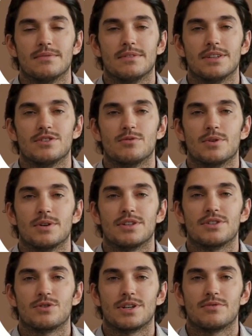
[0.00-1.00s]
It's really
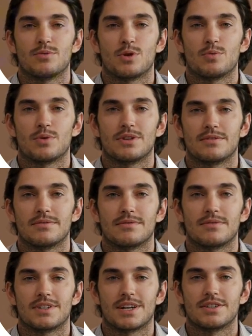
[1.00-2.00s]
straightforward,
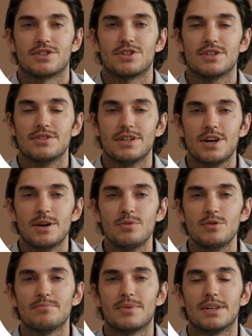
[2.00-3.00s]
takes just a
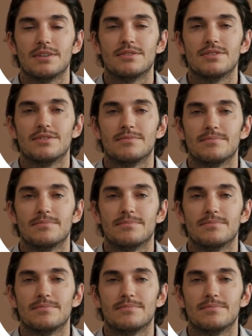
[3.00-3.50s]
couple of minutes.